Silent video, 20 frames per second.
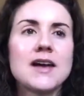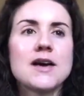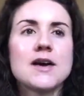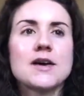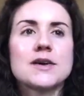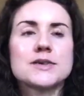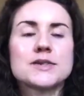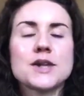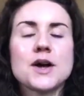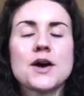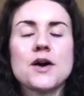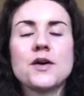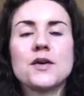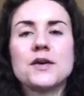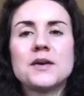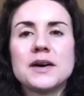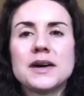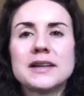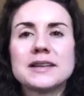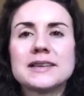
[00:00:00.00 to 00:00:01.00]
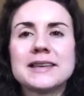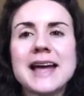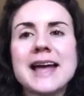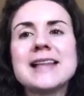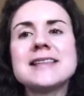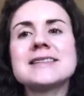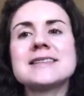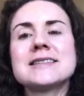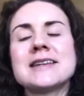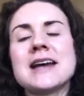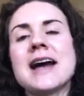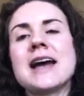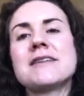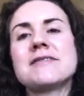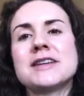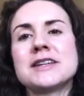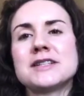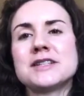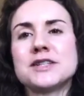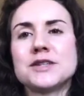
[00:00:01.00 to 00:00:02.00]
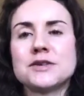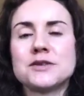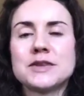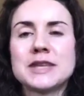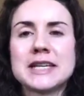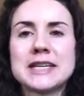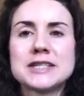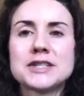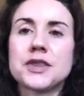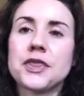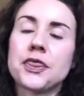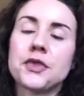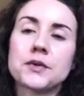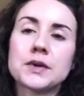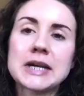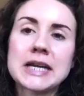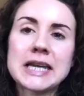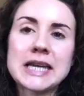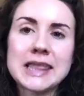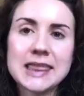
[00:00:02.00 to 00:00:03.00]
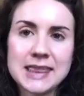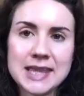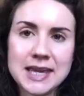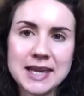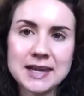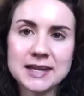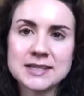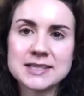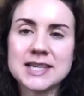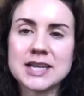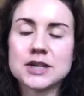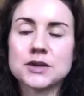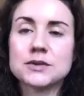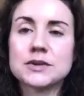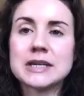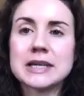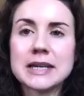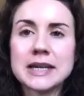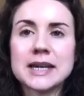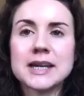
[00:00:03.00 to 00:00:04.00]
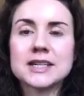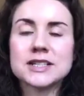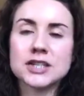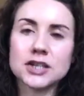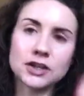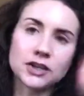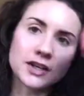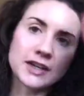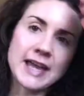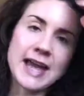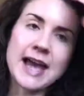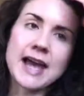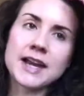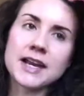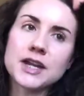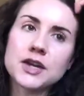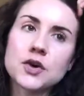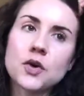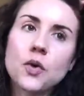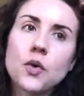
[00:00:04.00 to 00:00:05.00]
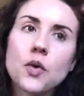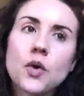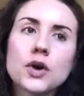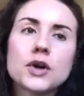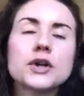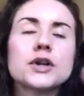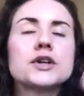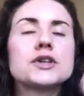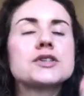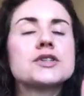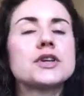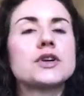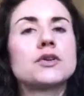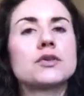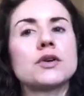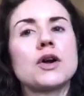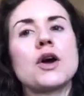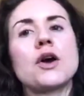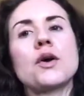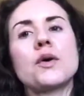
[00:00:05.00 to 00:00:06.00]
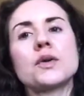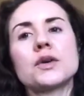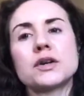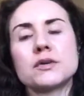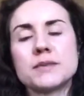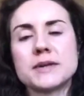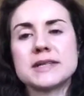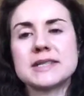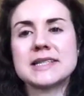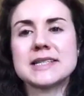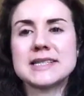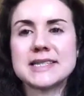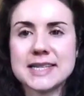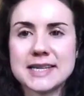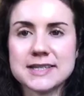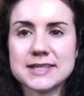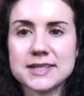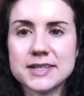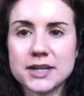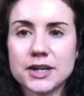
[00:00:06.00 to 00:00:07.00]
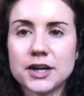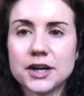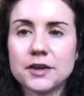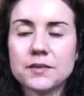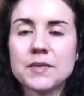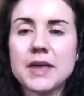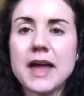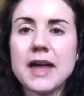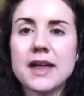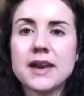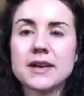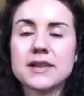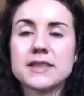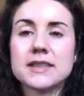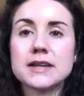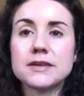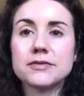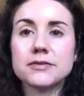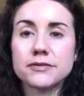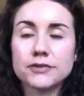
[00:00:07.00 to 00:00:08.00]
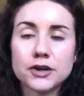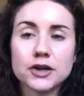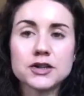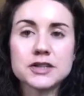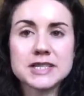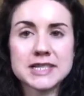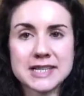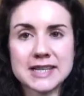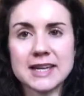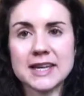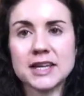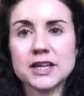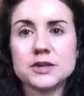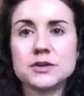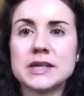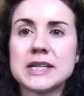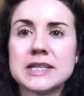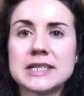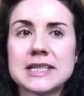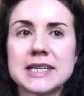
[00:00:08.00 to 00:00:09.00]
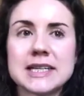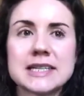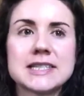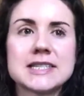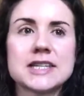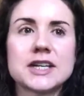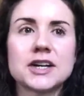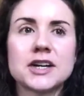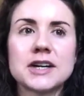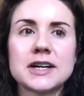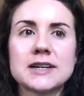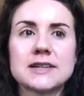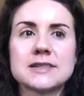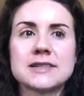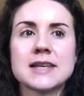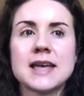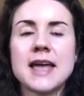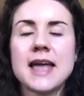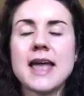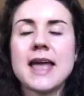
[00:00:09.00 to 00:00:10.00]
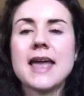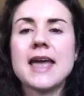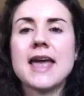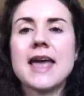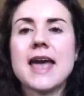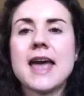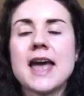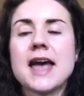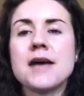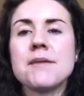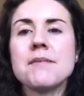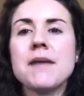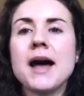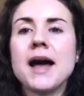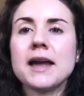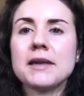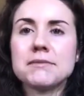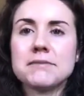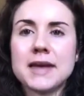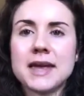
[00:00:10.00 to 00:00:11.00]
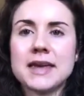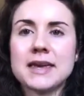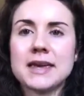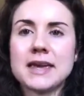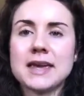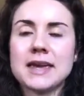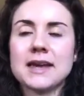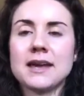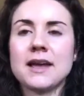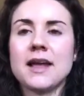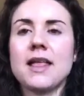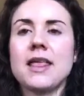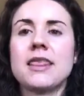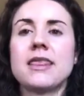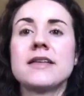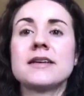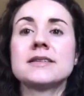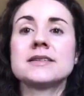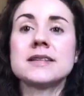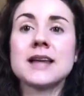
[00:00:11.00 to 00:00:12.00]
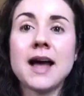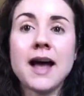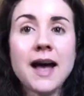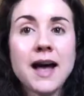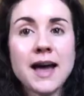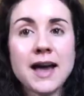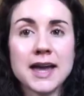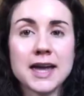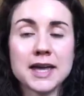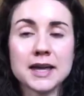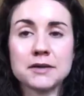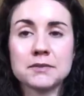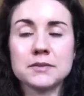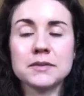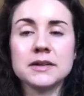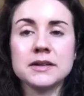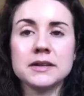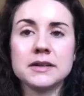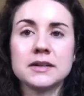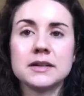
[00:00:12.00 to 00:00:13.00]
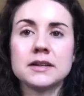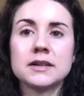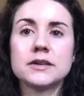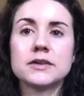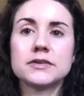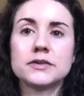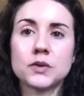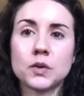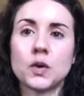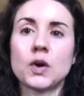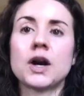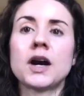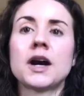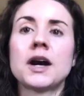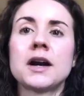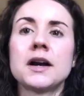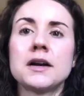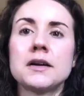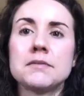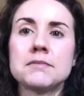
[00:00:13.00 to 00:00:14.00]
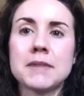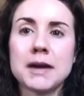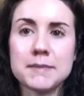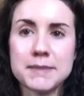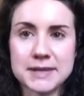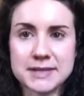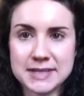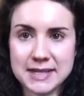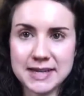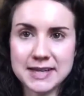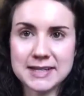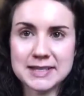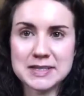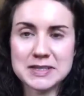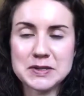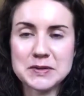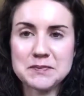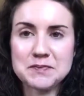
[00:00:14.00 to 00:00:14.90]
So let's dive into these 3 things that you need to look at in order to grow your business this year. And the first thing you need to consider is, am I making the time for my business?